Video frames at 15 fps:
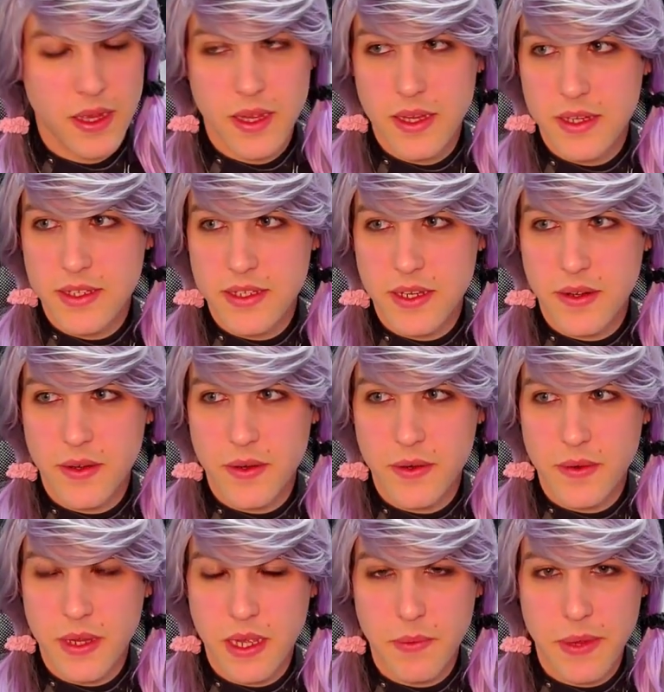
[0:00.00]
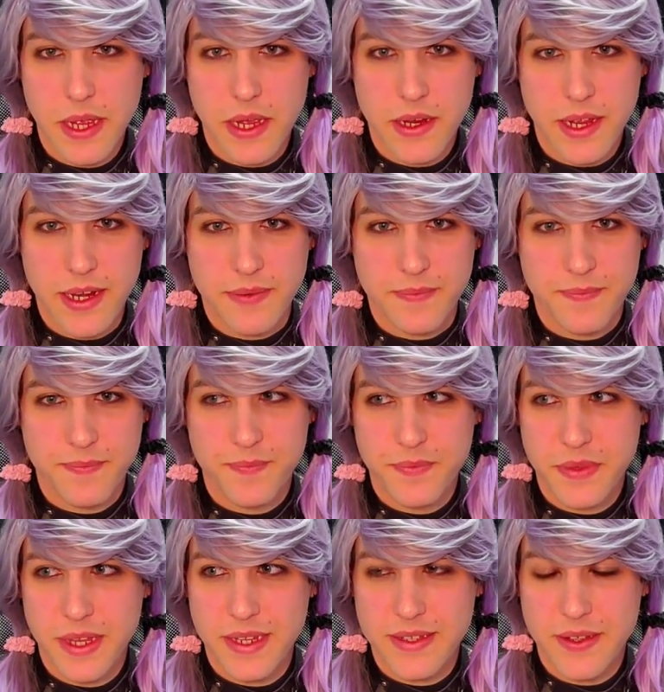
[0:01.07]
So here we are again.
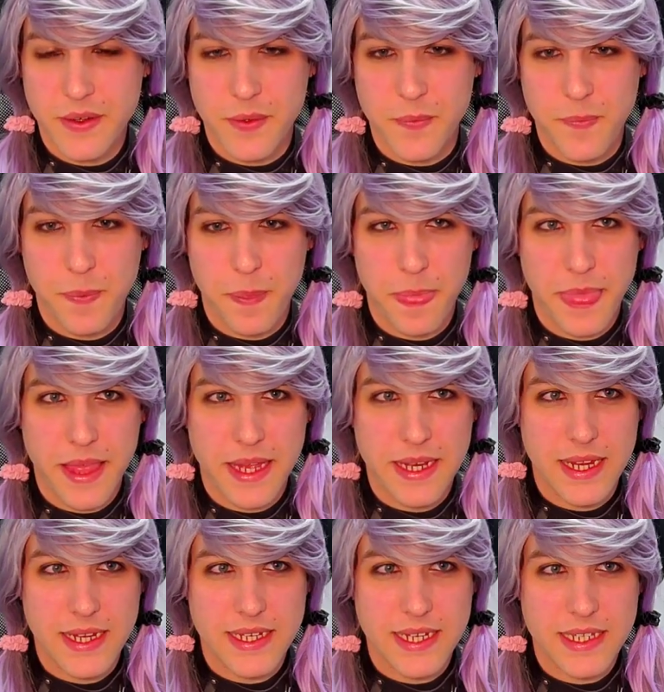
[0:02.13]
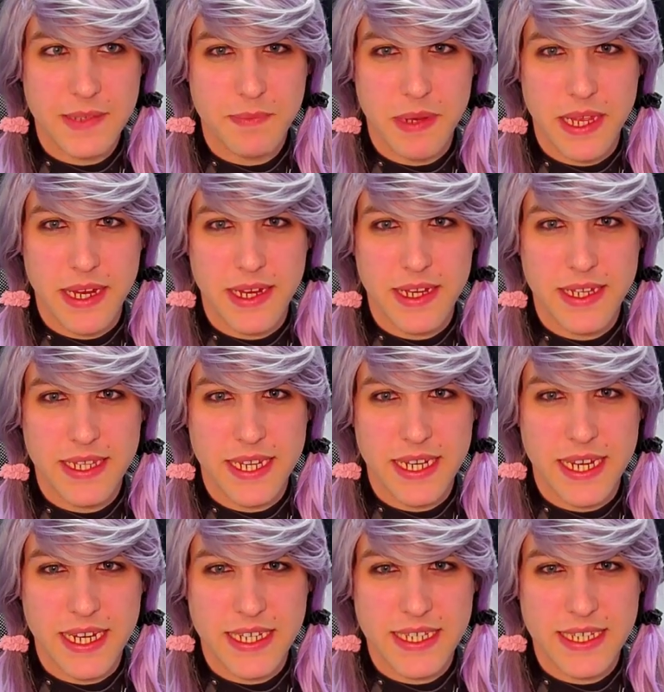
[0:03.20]
Let's go. Let us play the
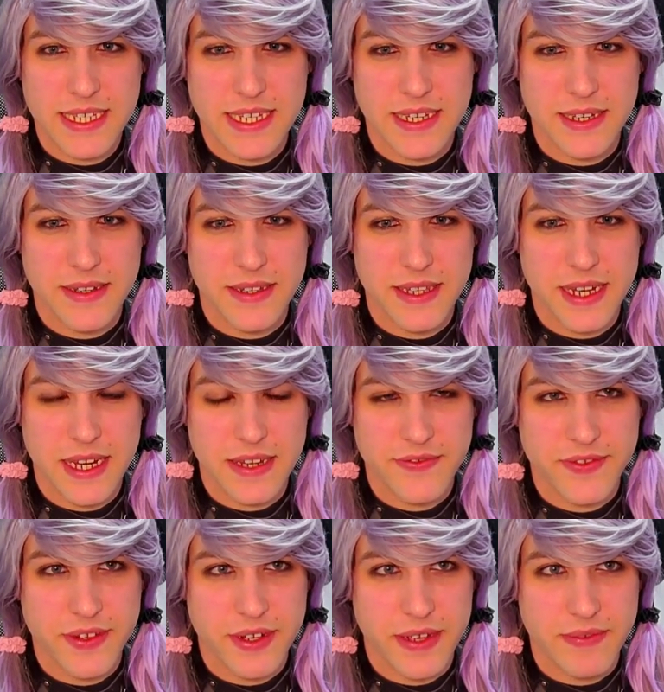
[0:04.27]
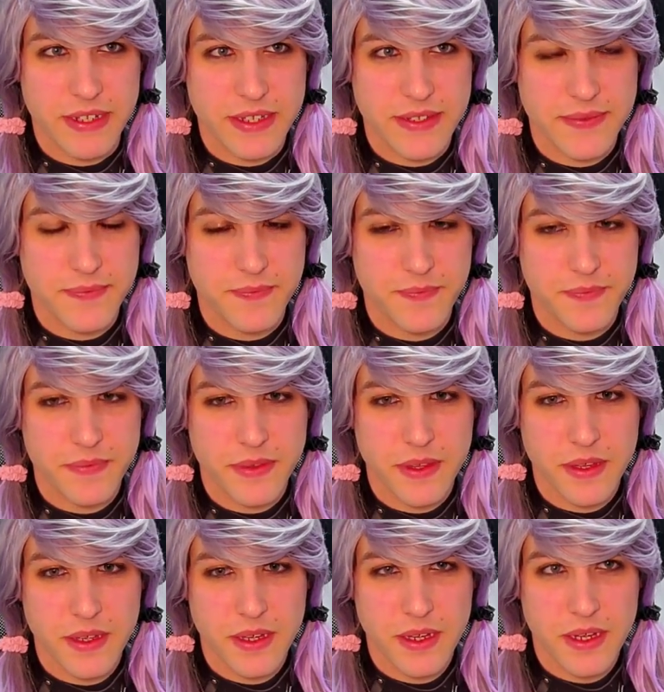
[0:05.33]
next few levels.
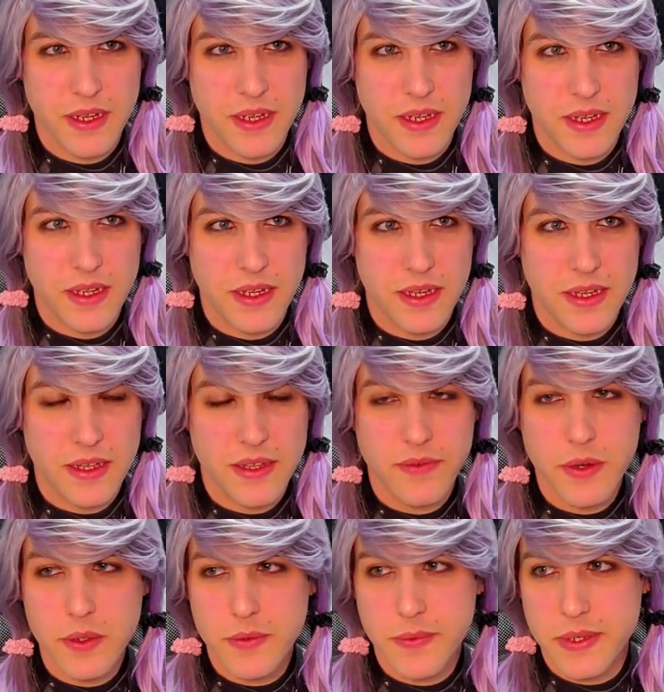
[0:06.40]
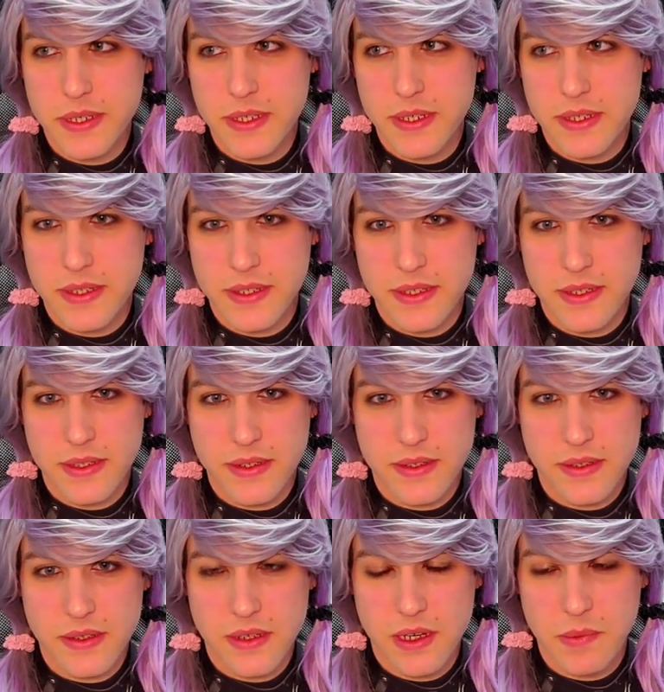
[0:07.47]
The first one is
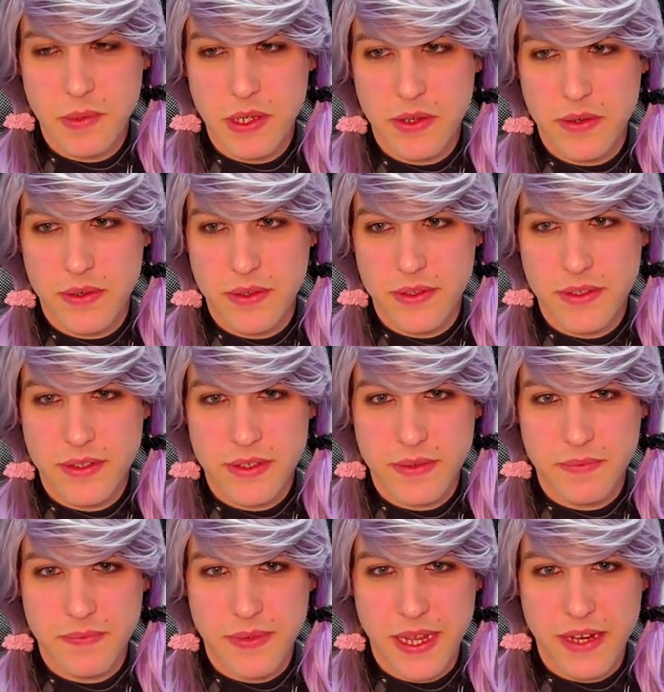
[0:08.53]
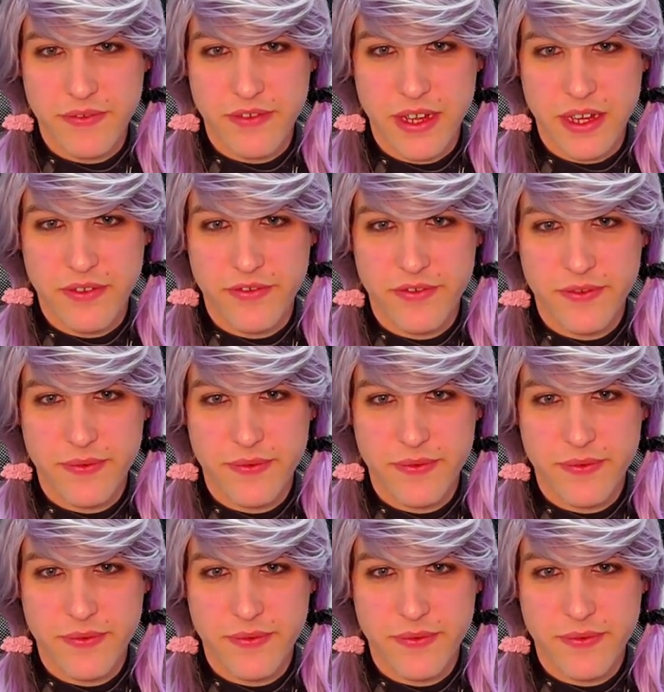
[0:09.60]
gonna be called Add 5.